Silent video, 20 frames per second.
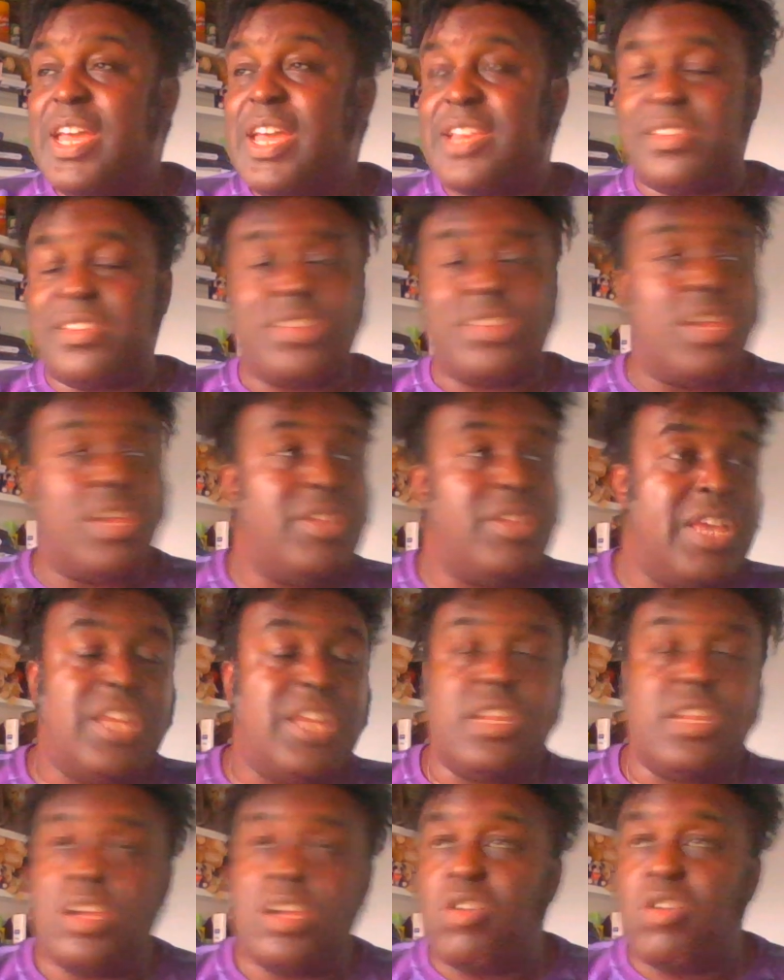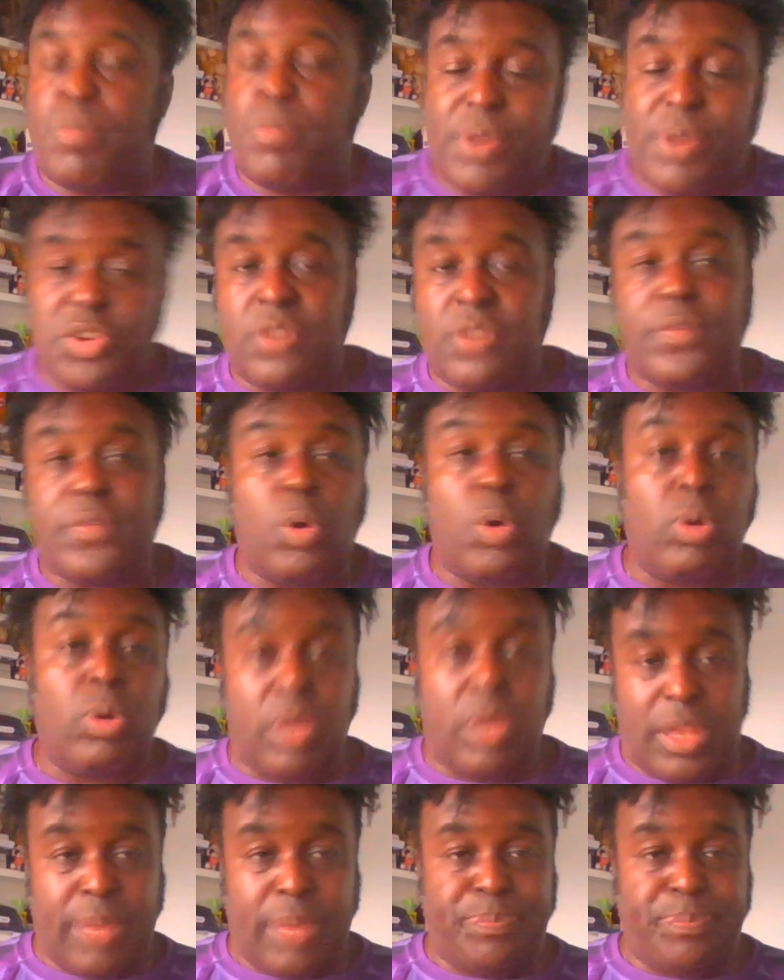So it's going to need the cooperation of all
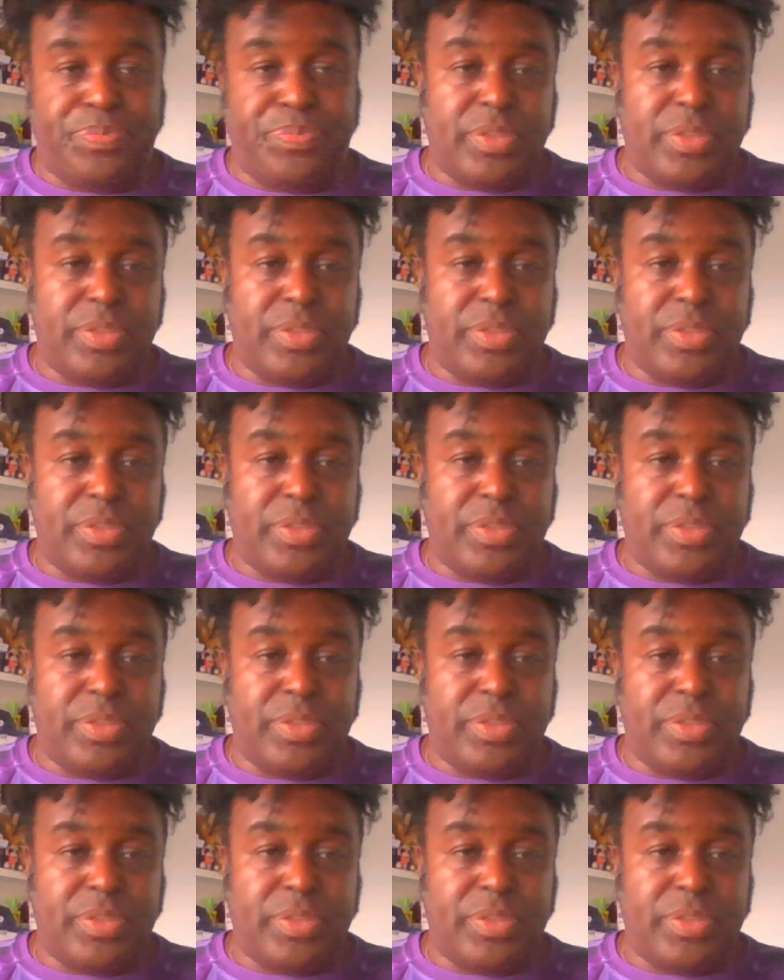of them.